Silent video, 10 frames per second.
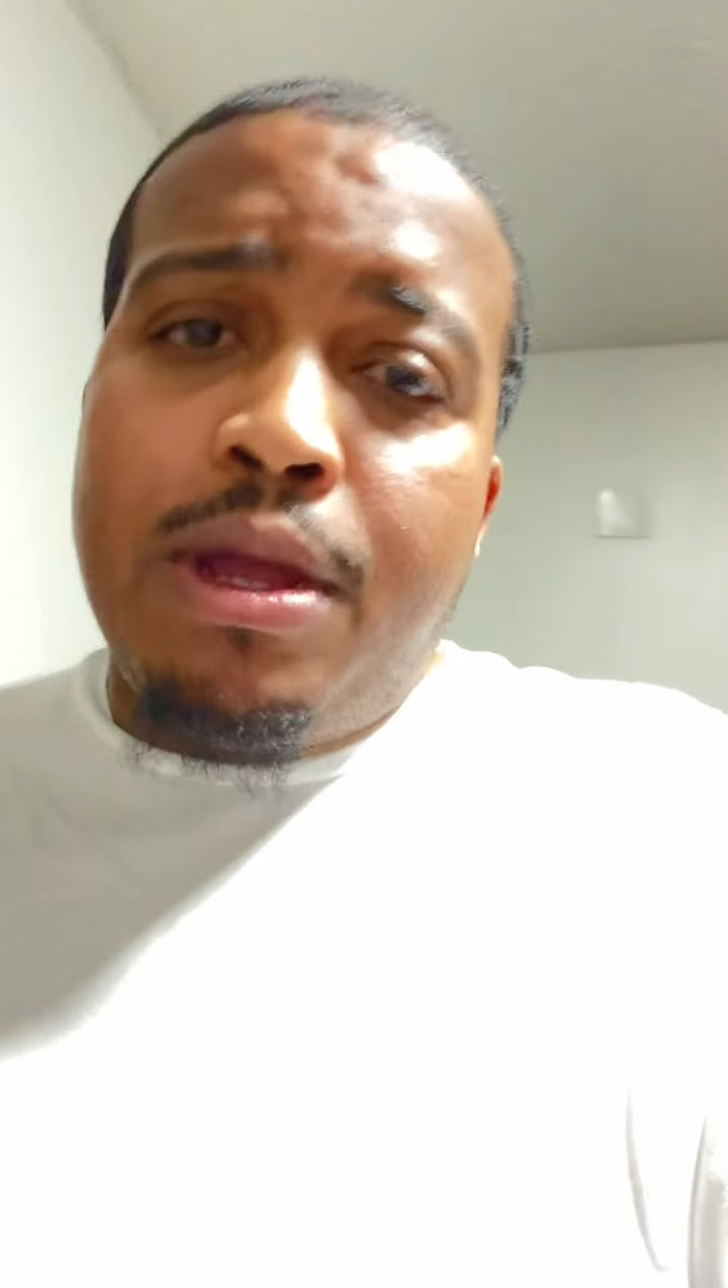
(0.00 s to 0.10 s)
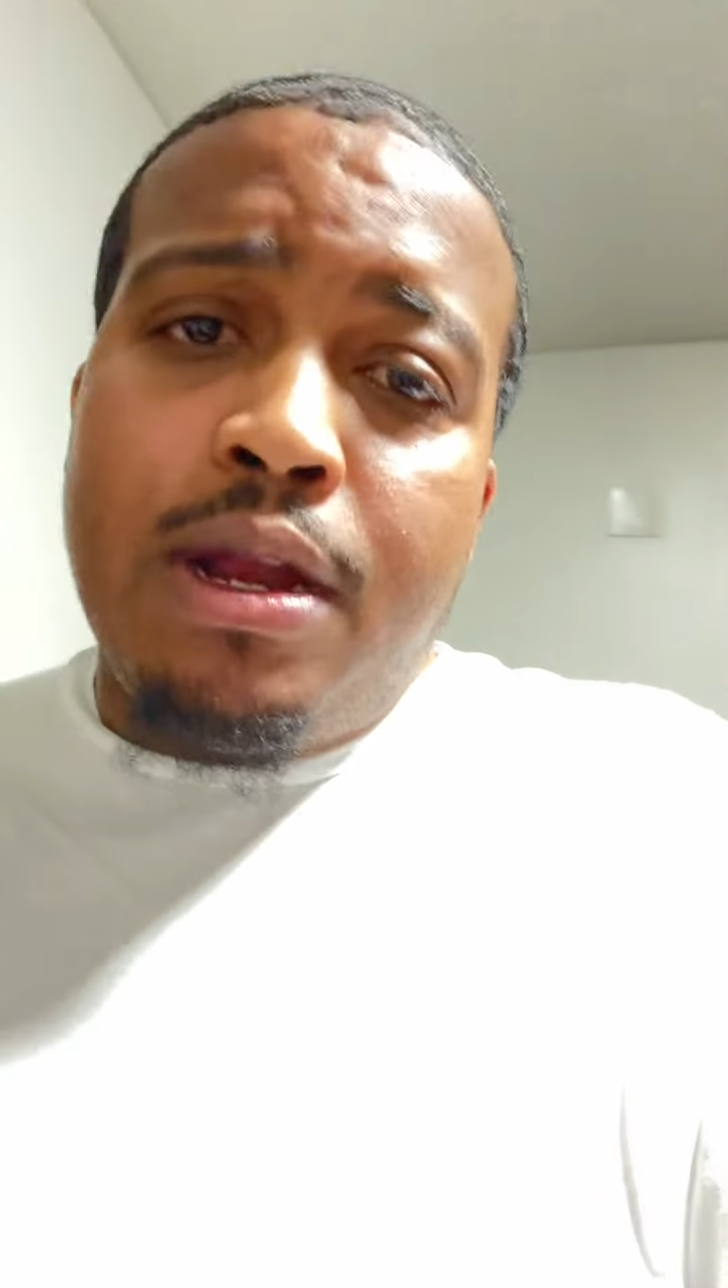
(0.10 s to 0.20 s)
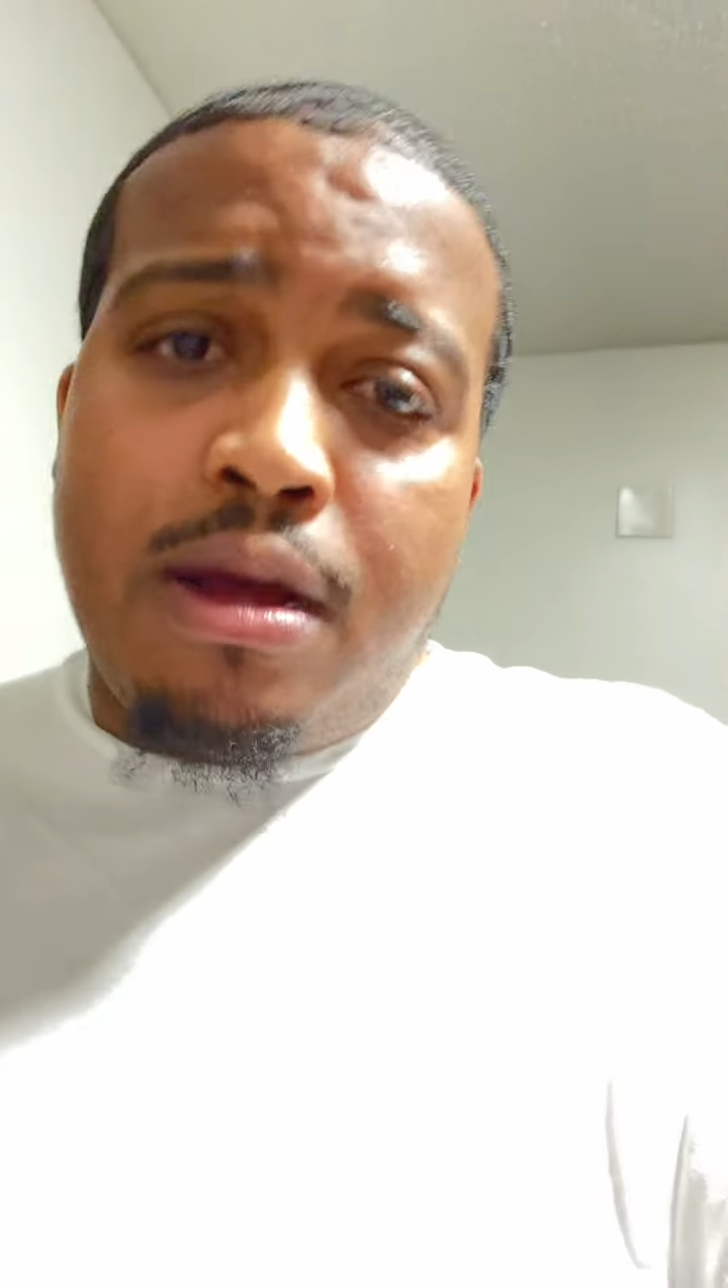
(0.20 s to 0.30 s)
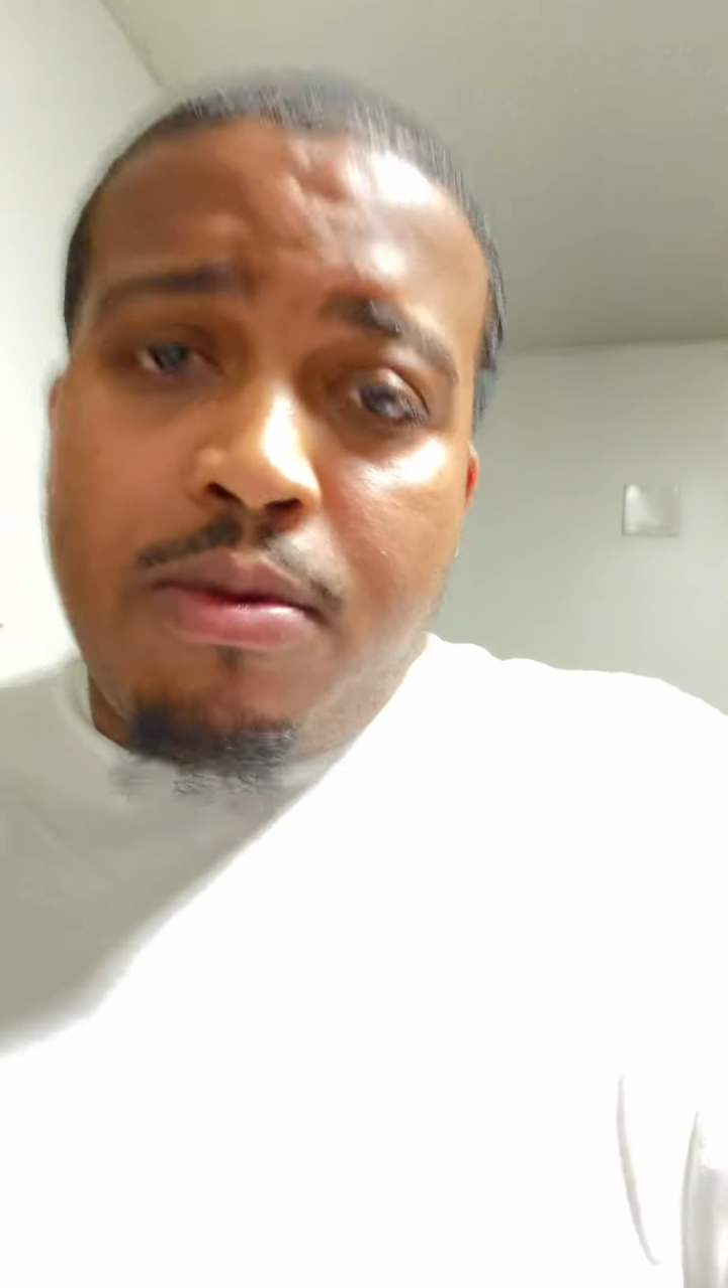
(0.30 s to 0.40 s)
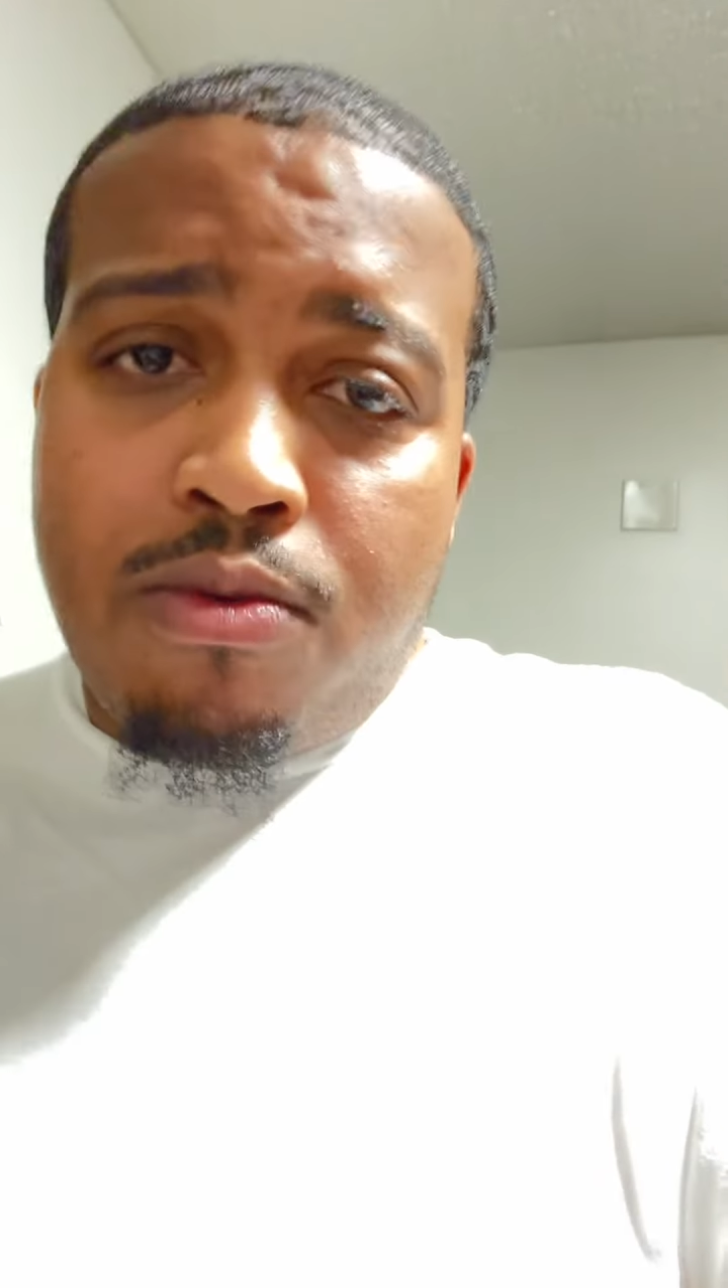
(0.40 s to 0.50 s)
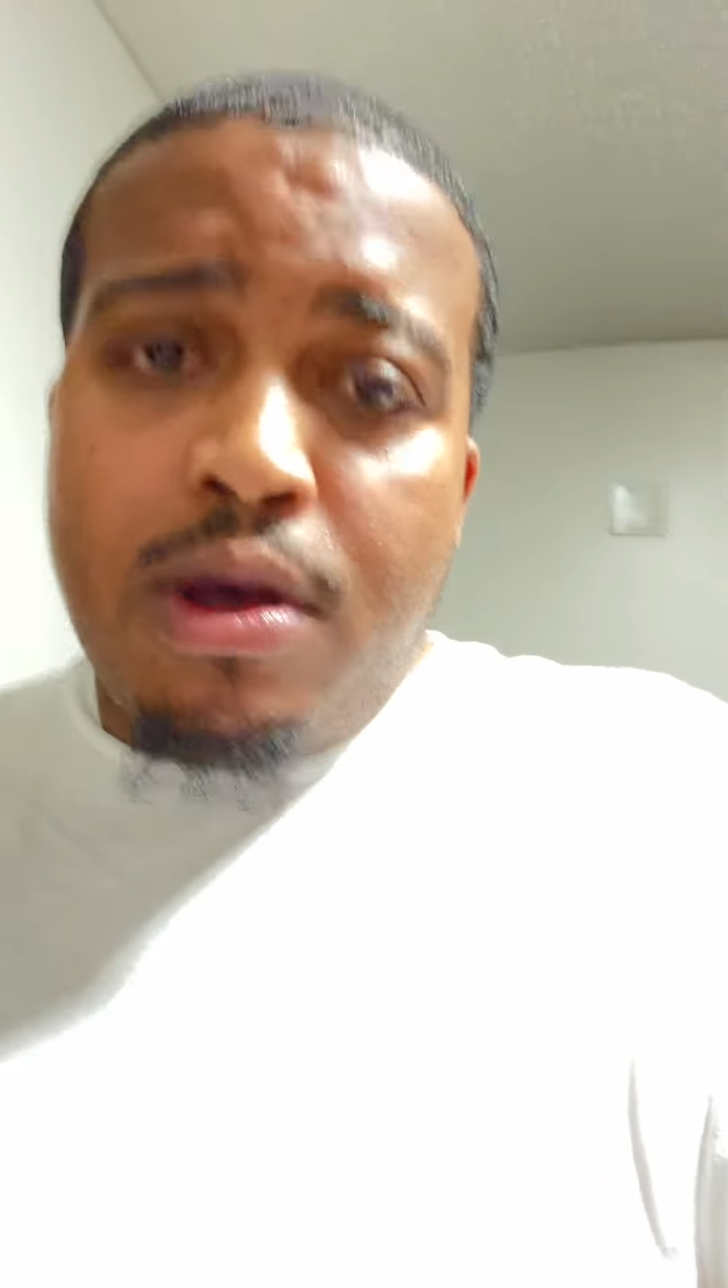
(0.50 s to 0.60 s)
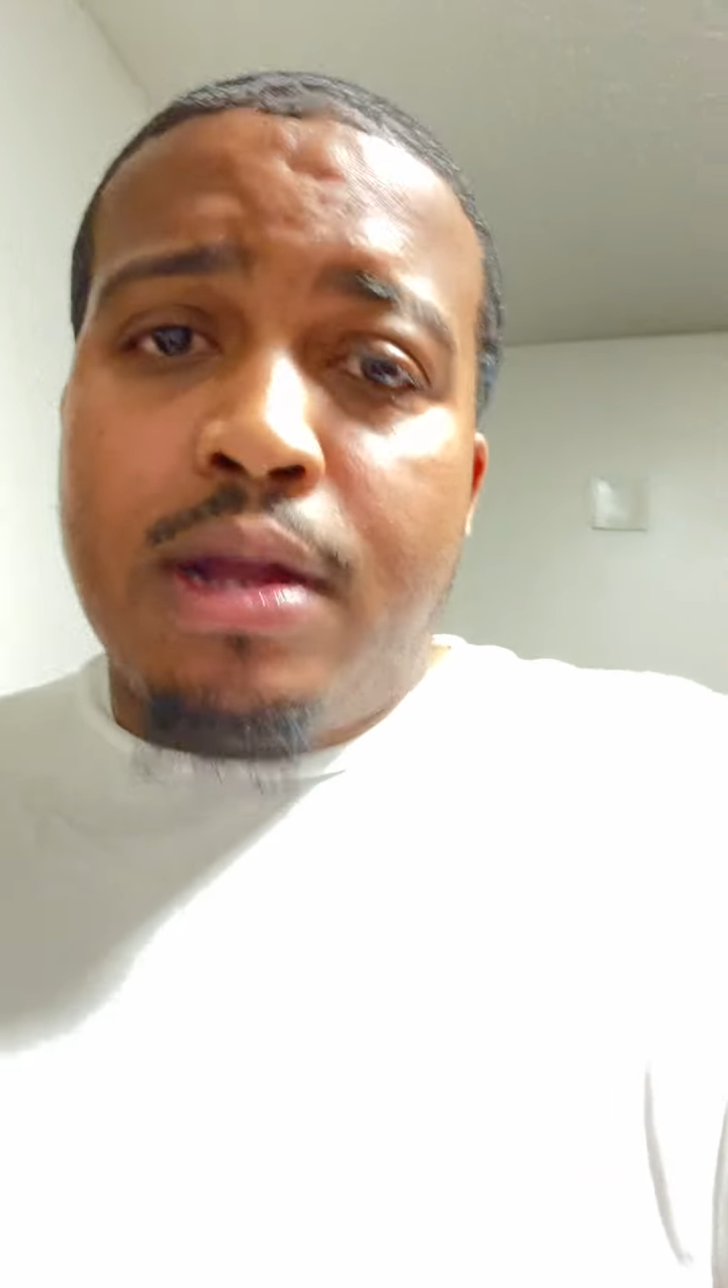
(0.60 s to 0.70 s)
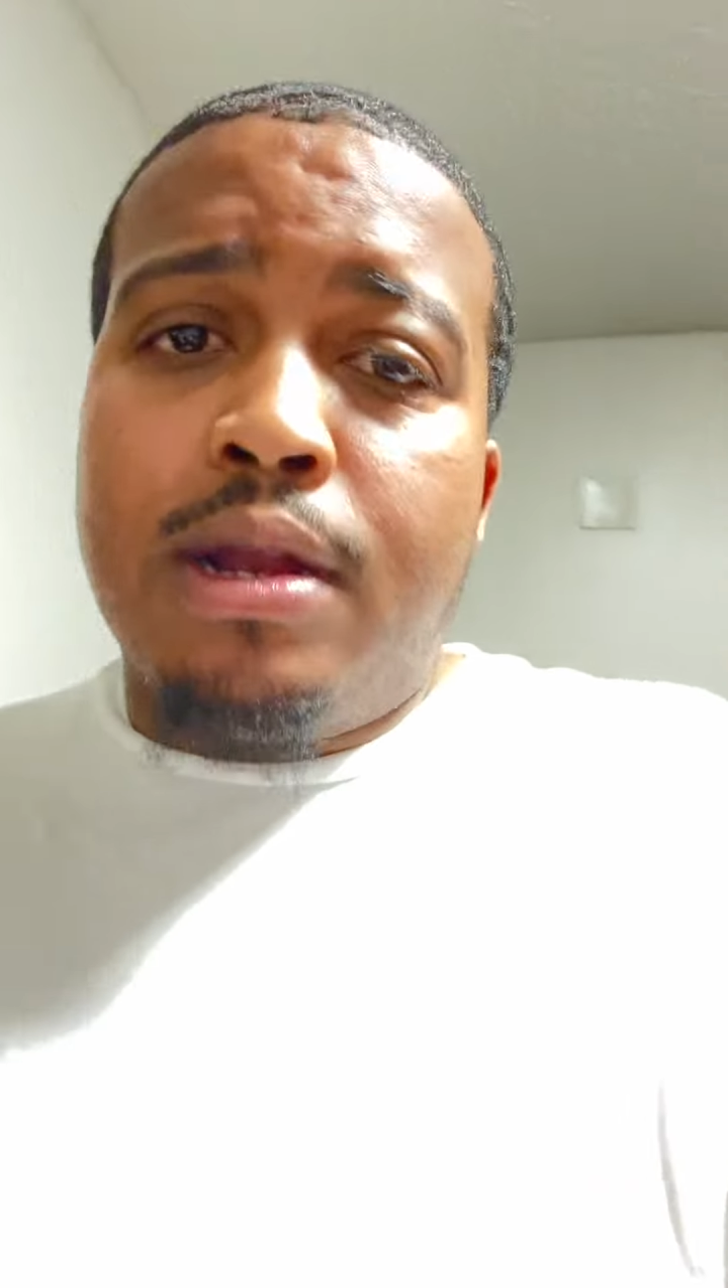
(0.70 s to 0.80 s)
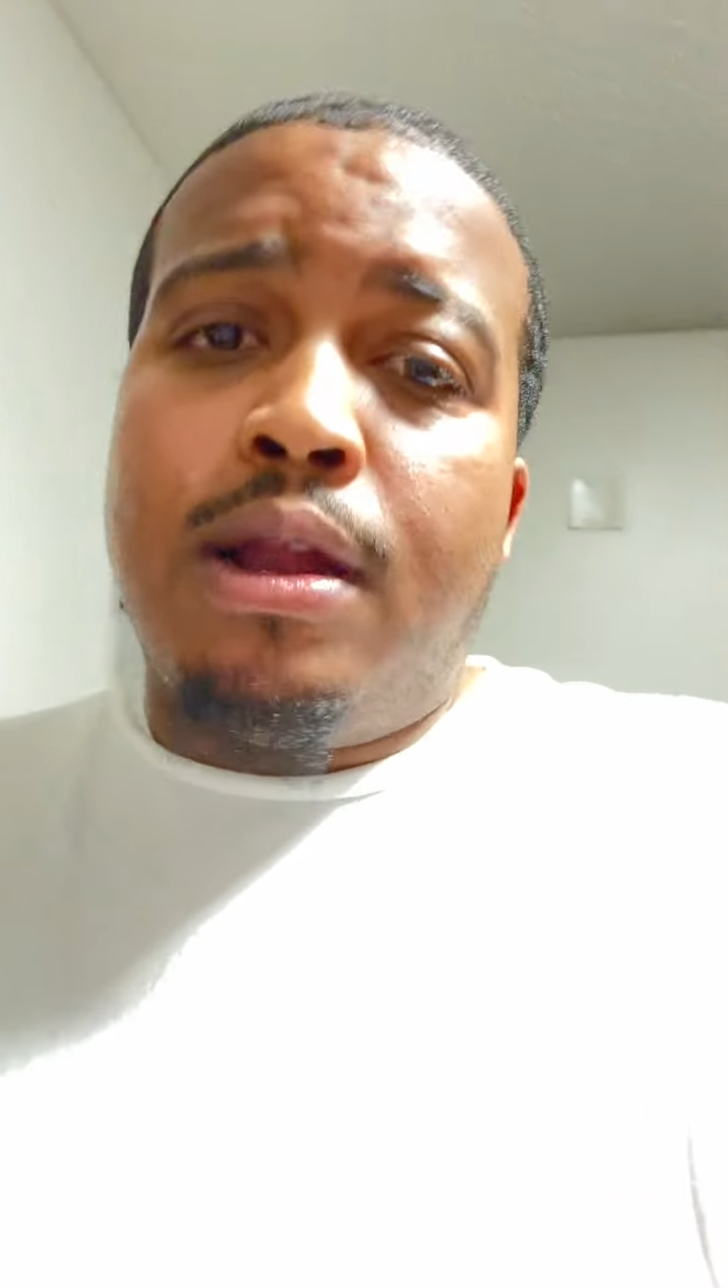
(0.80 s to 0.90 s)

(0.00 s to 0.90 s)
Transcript: be number one,